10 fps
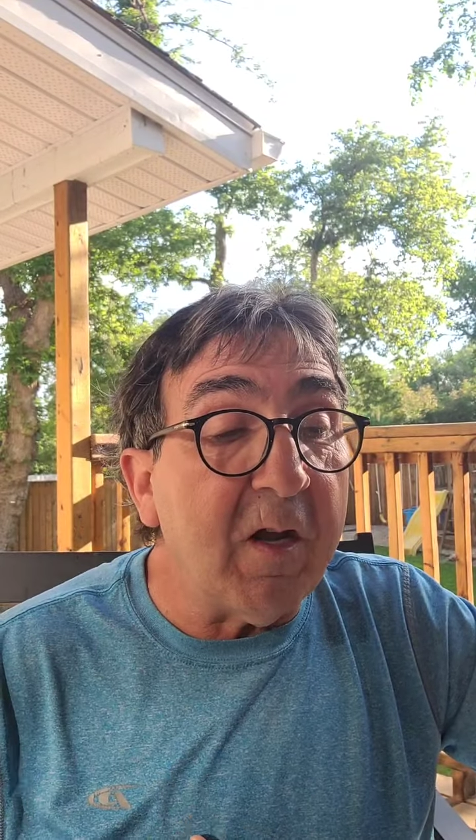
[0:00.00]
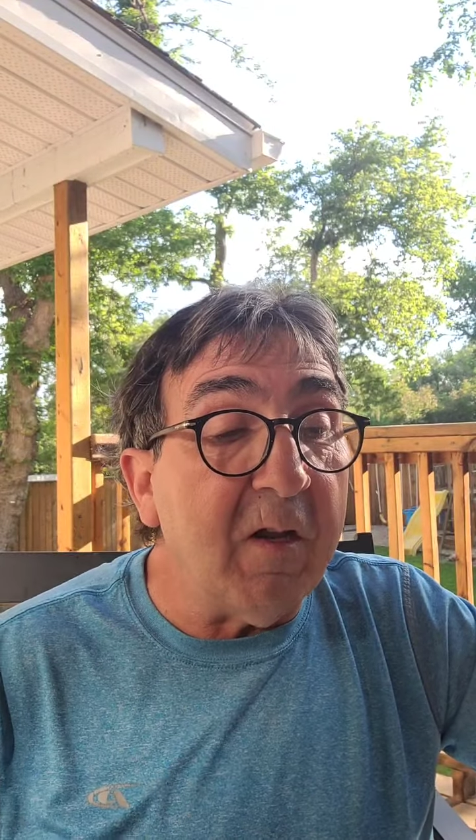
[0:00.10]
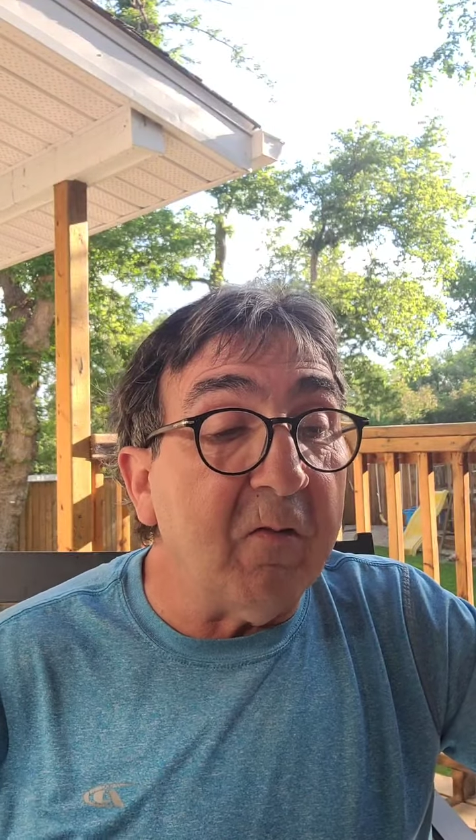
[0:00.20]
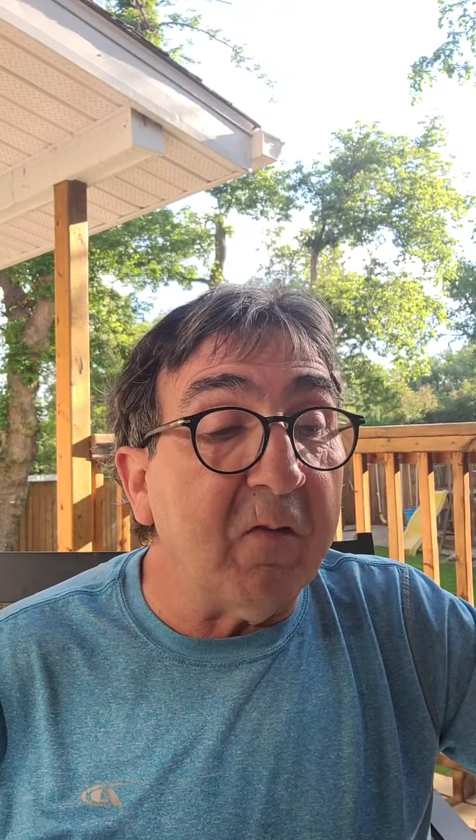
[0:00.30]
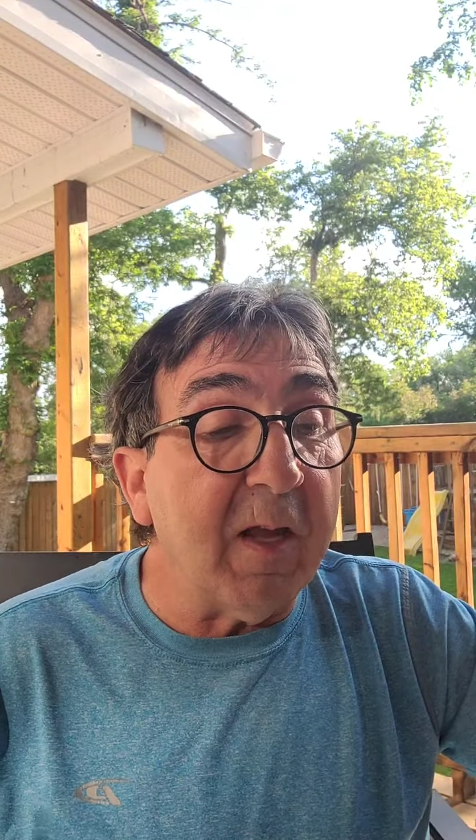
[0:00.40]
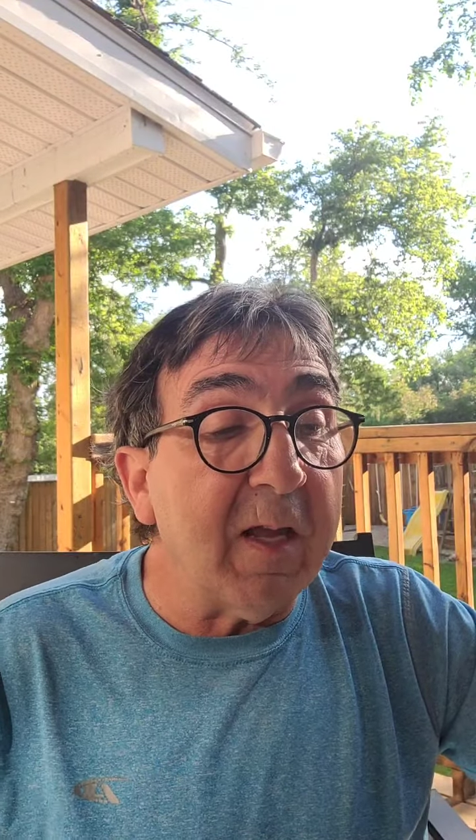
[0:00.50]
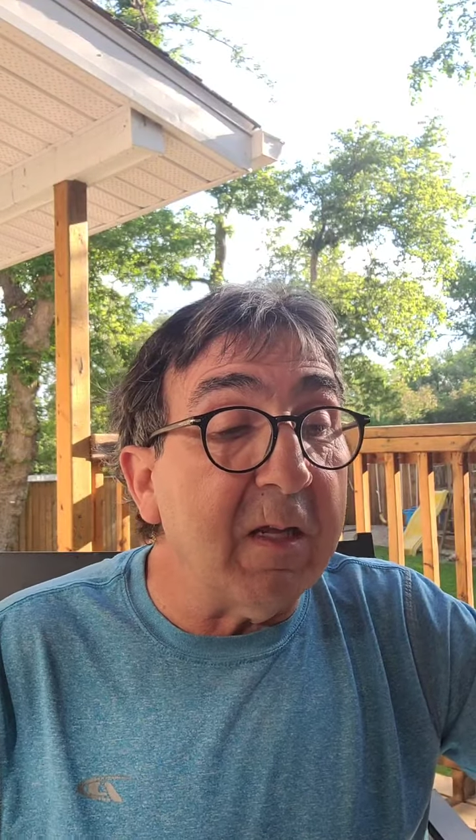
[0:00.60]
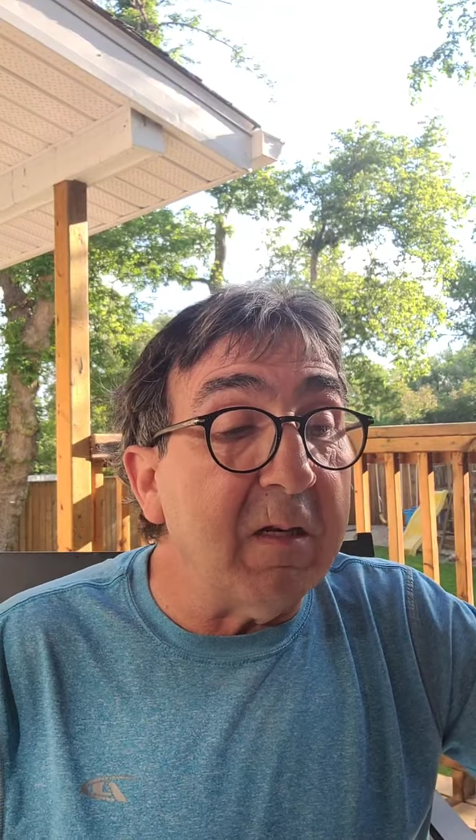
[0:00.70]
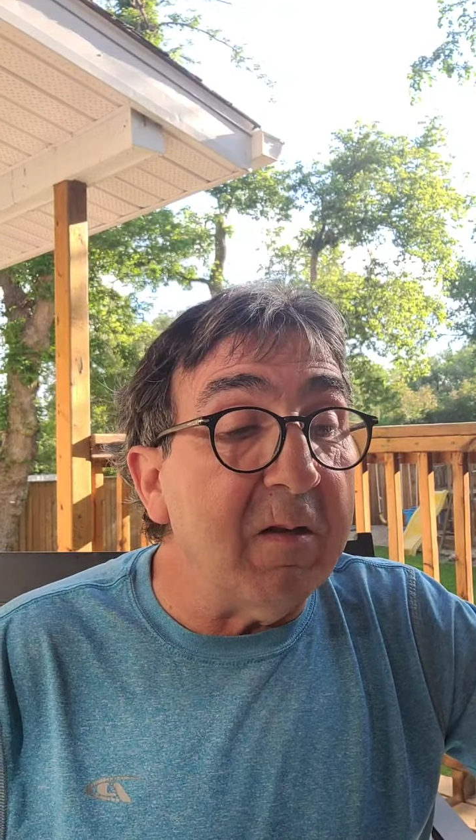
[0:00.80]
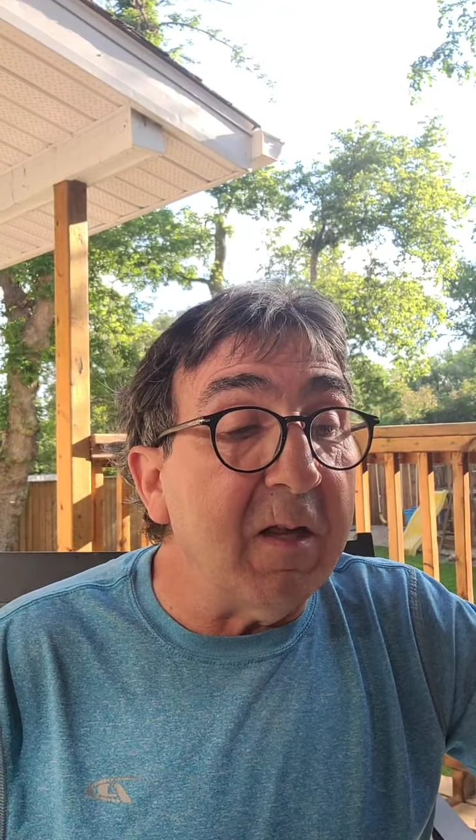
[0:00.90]
needs,
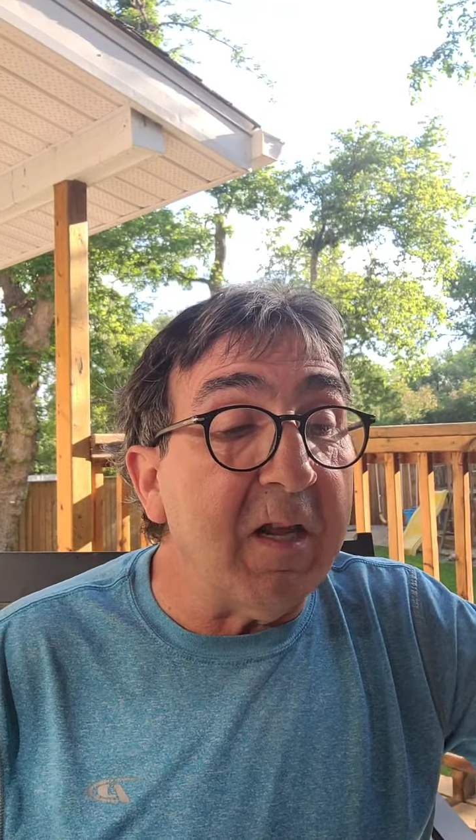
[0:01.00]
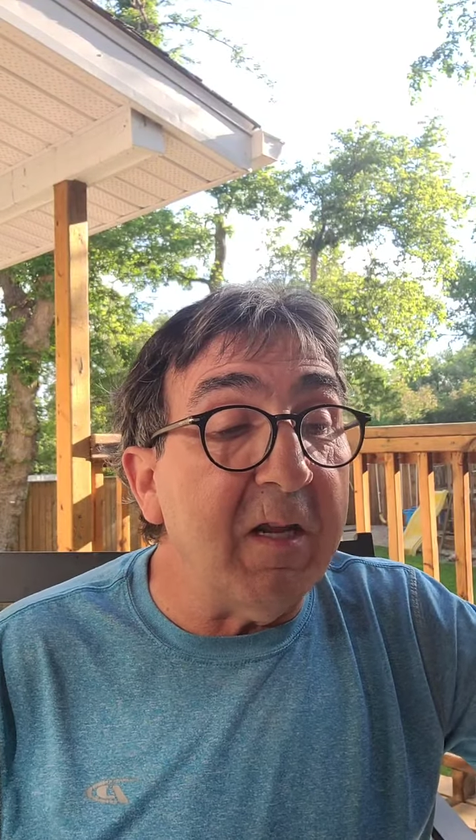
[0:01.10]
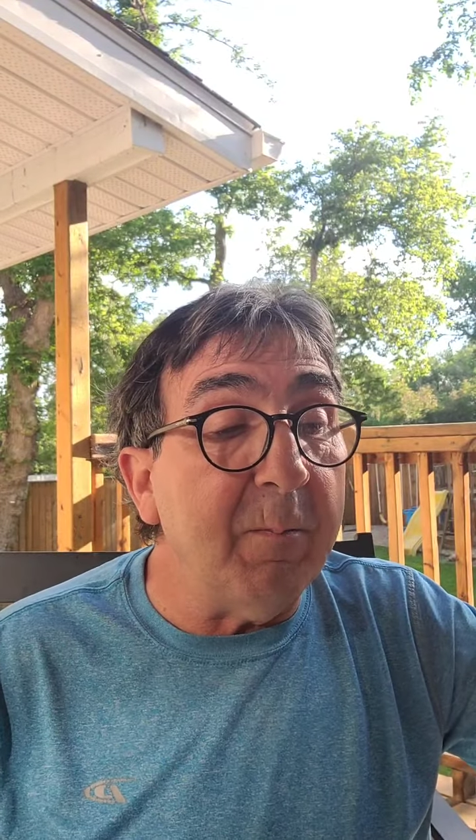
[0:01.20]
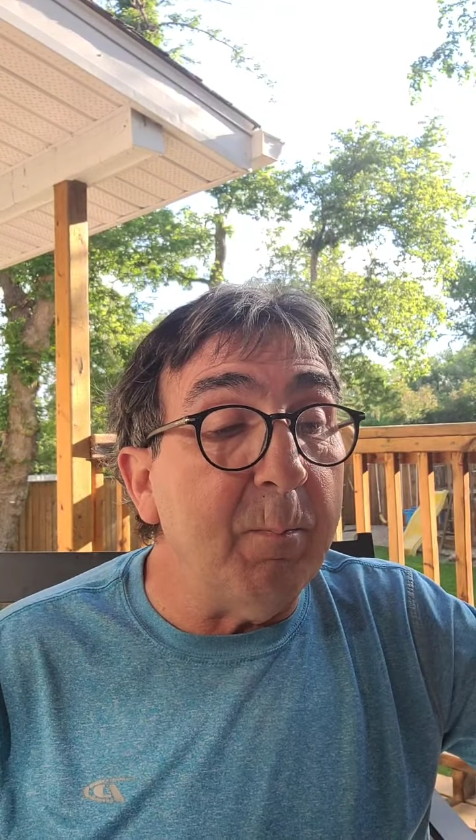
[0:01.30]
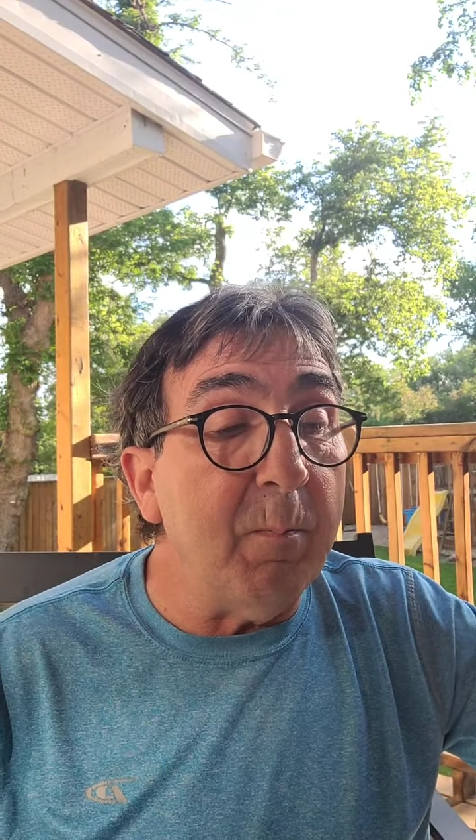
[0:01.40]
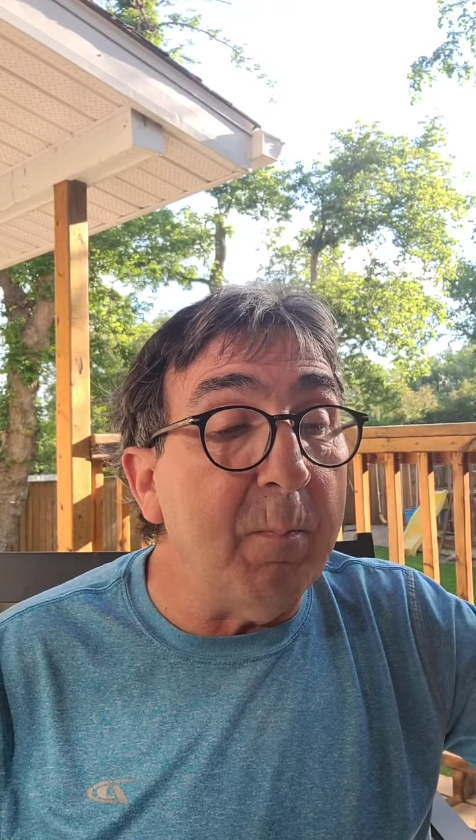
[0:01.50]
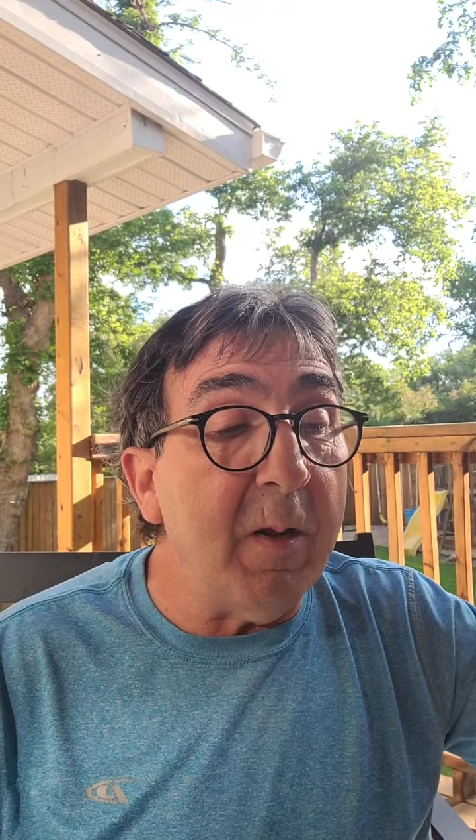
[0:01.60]
and that he